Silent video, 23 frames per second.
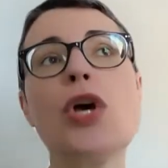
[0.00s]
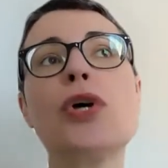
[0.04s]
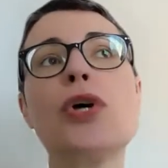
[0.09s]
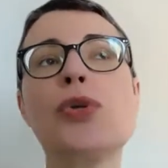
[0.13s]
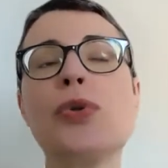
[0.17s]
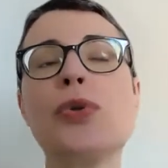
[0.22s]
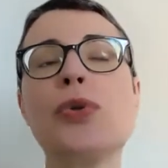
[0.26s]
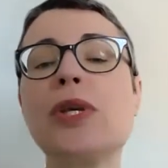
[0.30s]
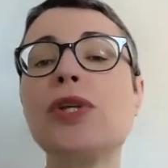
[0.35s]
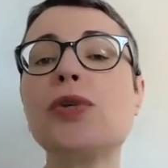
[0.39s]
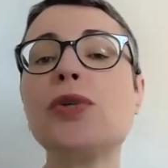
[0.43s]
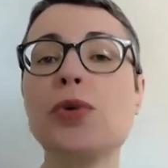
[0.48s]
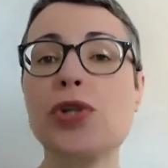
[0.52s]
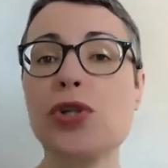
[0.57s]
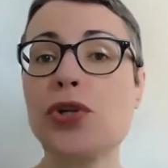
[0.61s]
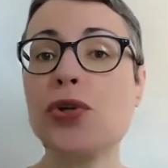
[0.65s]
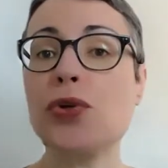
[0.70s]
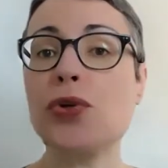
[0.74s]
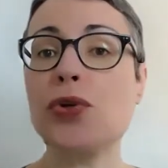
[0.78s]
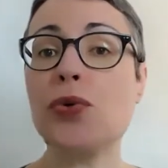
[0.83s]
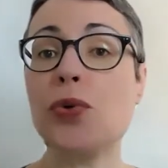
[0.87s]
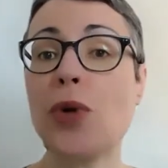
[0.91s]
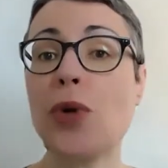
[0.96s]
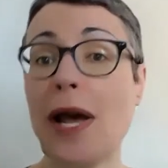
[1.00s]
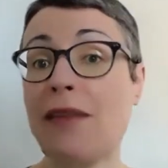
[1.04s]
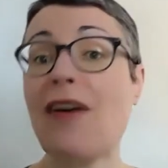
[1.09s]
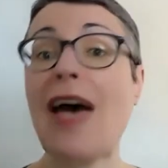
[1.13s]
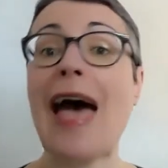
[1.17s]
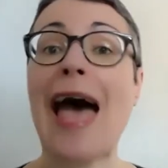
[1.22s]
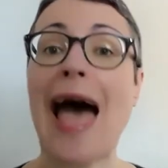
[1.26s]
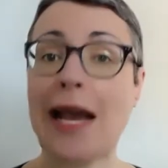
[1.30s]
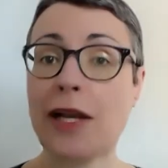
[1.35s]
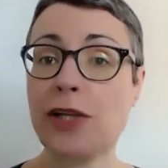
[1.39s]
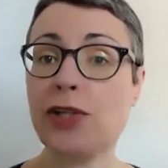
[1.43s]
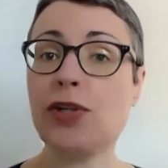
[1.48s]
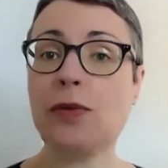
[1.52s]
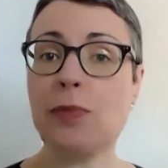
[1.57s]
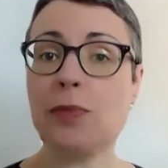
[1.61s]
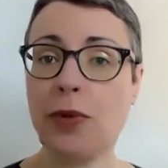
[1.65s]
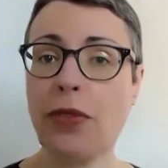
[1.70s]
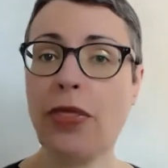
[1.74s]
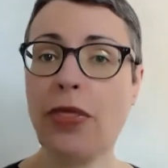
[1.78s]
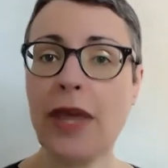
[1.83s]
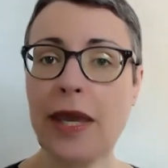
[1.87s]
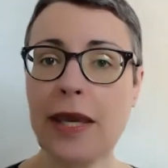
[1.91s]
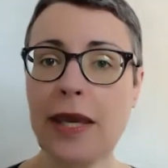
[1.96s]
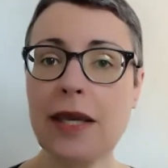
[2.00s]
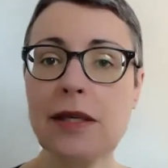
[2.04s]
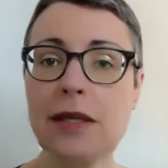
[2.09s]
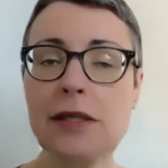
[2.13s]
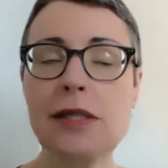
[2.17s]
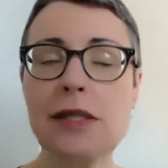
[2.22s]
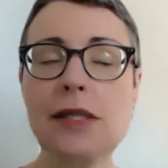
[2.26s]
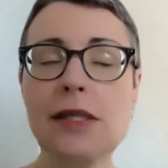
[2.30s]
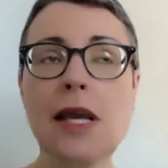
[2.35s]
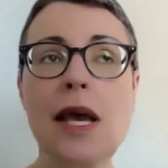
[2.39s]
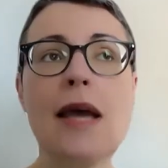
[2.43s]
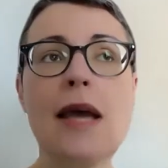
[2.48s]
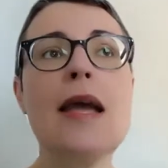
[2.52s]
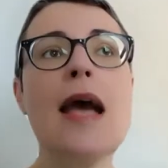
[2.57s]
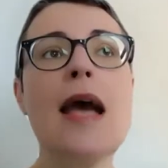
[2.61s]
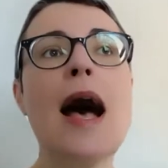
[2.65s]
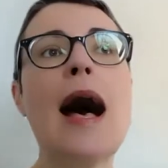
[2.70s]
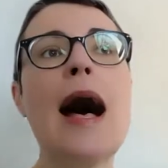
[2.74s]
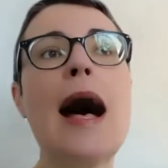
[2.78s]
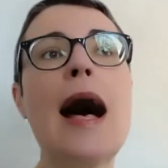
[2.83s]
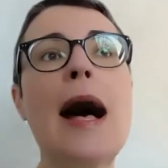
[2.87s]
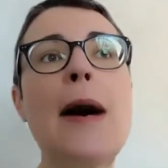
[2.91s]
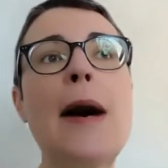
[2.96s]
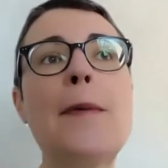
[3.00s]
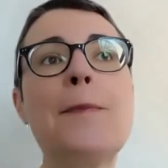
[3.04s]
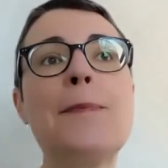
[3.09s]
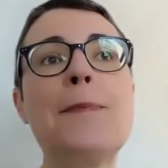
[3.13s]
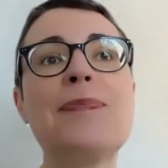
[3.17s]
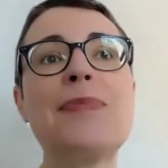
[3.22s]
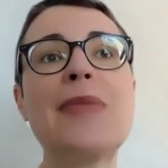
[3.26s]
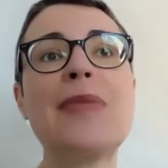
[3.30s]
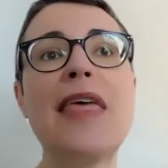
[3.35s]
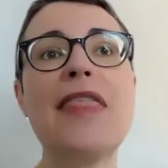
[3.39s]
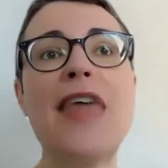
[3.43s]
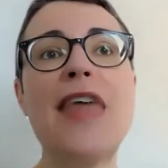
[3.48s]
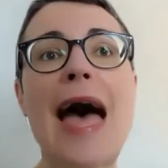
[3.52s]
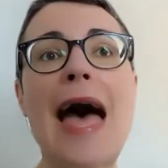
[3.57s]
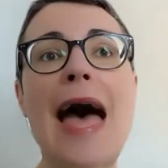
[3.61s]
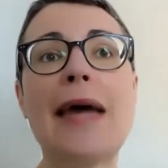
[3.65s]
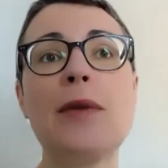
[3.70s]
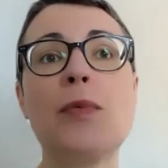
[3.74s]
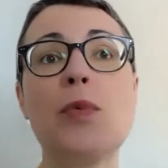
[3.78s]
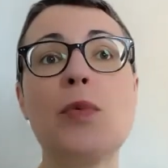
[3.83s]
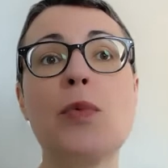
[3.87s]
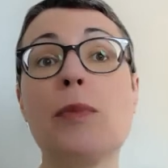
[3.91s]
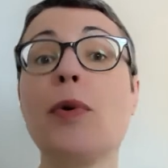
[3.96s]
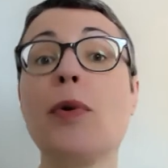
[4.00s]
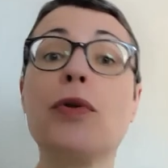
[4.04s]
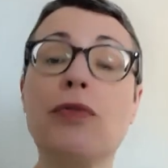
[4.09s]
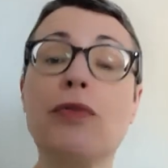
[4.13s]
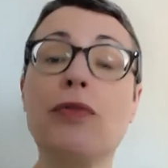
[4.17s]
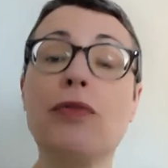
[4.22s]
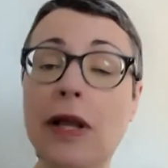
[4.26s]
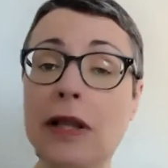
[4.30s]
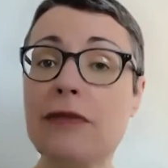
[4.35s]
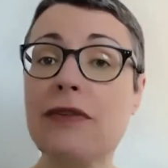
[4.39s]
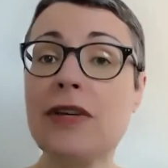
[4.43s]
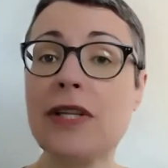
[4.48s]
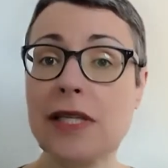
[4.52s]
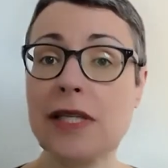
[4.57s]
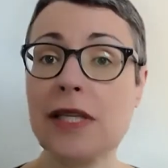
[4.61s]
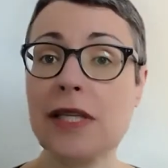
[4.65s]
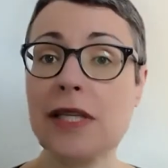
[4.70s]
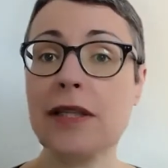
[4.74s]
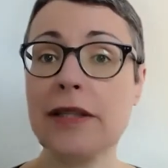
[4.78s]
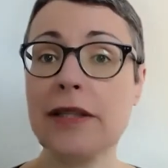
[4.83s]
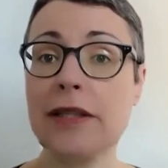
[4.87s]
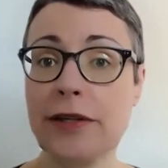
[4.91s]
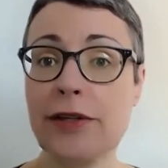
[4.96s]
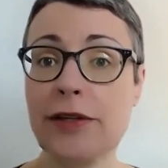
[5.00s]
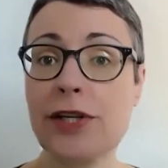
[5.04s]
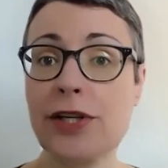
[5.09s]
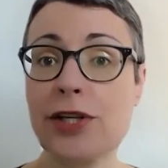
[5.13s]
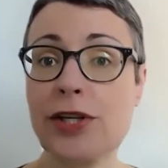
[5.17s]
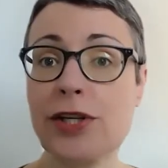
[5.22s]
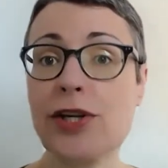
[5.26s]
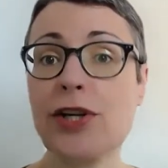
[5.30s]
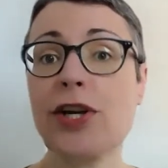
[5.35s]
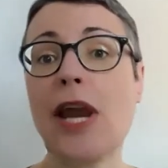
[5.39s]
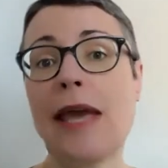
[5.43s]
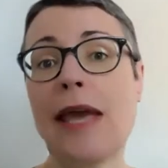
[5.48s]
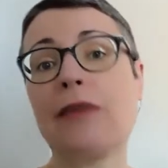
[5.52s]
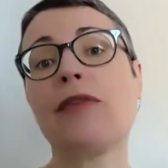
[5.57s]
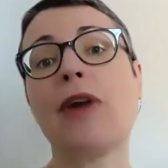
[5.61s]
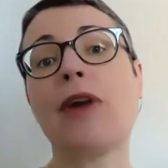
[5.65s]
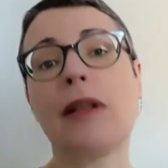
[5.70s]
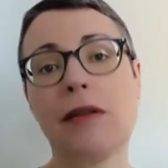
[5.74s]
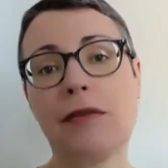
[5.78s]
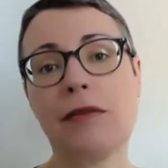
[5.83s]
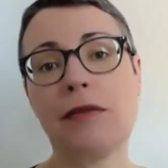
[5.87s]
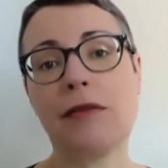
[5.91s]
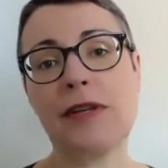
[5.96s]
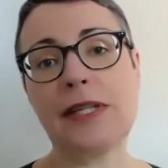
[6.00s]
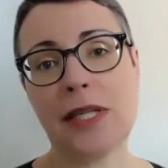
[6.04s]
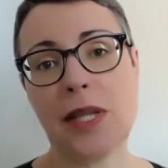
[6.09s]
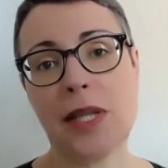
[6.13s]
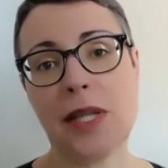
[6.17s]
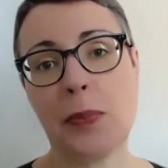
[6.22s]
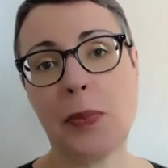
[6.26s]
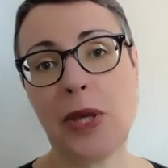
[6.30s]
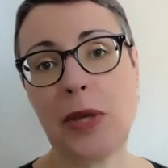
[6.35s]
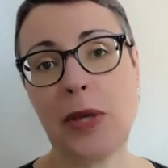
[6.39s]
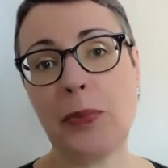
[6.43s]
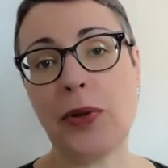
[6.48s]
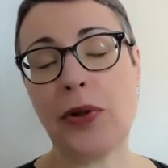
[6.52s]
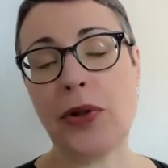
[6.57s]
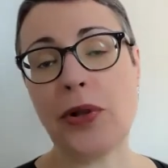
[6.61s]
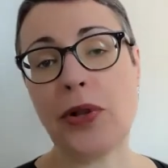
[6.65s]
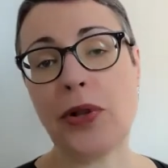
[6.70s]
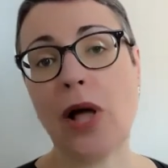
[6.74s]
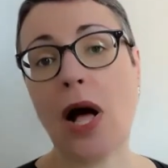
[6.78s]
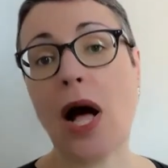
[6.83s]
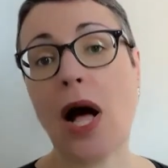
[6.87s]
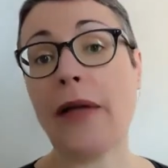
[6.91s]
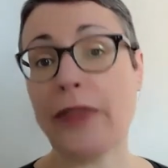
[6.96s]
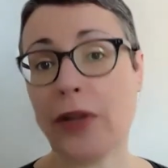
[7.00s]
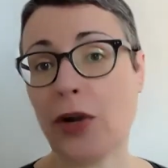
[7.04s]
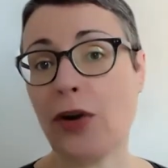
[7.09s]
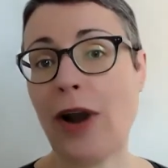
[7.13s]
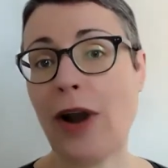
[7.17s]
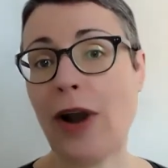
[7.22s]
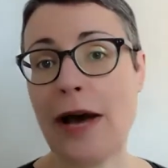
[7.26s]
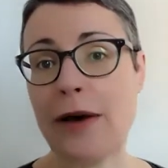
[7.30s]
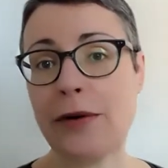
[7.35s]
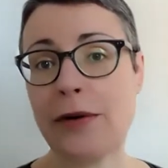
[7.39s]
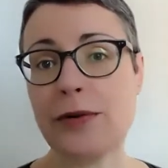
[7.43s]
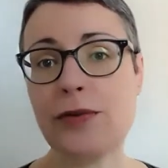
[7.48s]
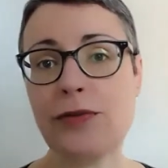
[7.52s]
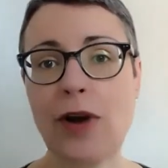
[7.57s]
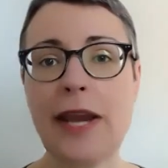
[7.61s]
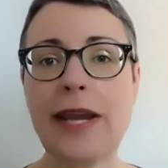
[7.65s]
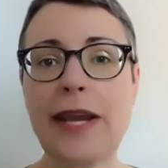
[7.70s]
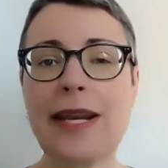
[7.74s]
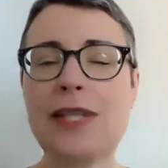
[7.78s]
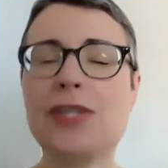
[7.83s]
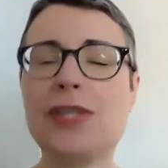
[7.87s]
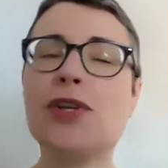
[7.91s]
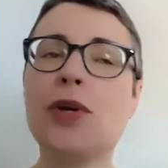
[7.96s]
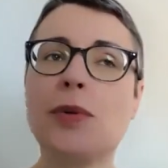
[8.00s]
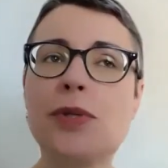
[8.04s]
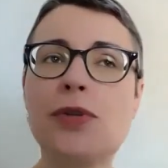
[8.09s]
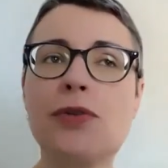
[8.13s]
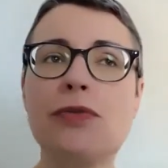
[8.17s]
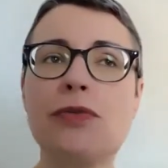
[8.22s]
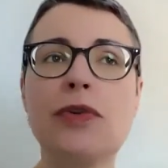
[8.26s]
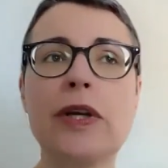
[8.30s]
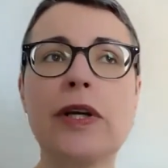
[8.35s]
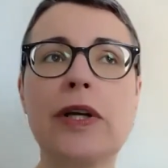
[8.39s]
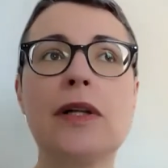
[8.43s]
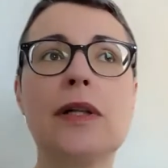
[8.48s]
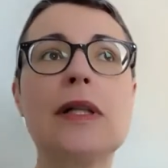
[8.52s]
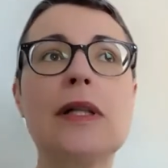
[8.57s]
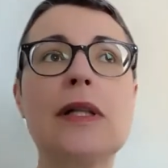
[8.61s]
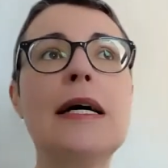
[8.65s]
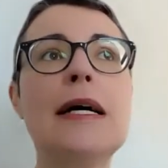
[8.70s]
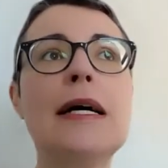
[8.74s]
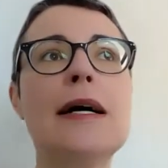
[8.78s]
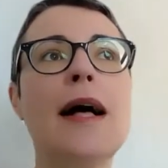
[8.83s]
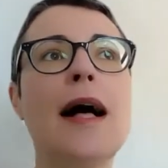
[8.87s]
So these were two kind of actionable things that were both relevant to the literature and relevant to the people on the ground, right? And so it was a real